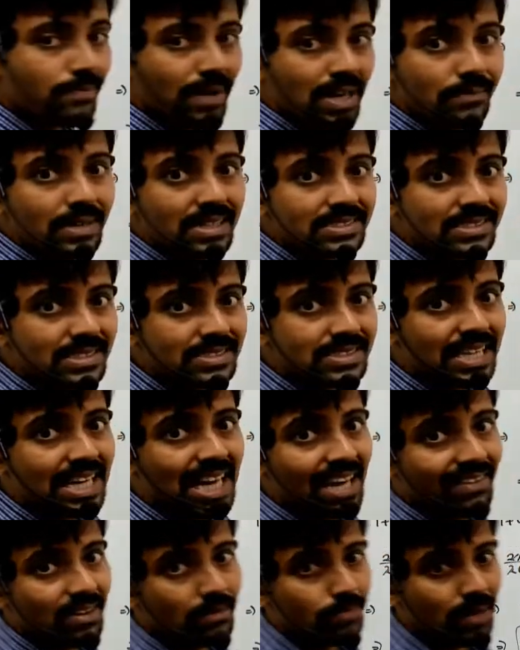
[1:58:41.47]
pi by 6 and
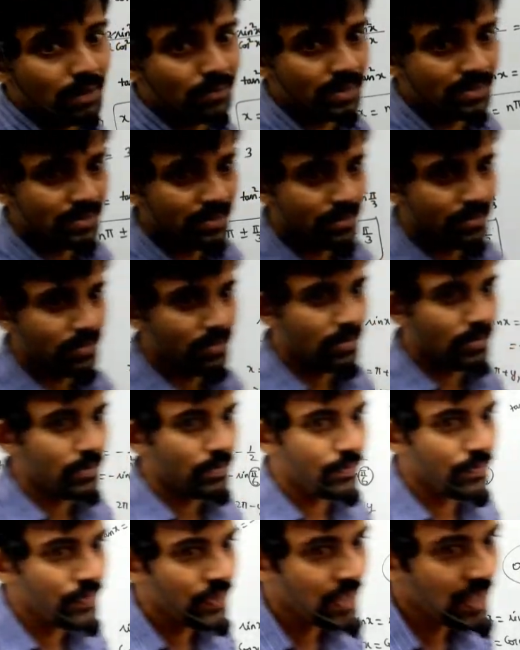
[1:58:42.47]
11 pi by 6.
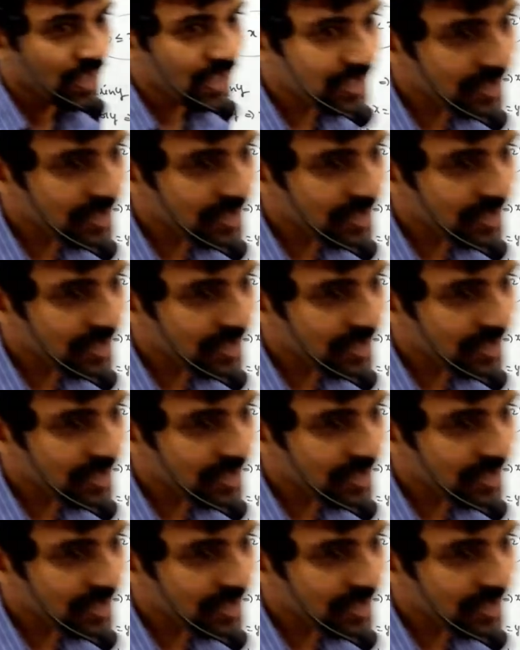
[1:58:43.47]
Is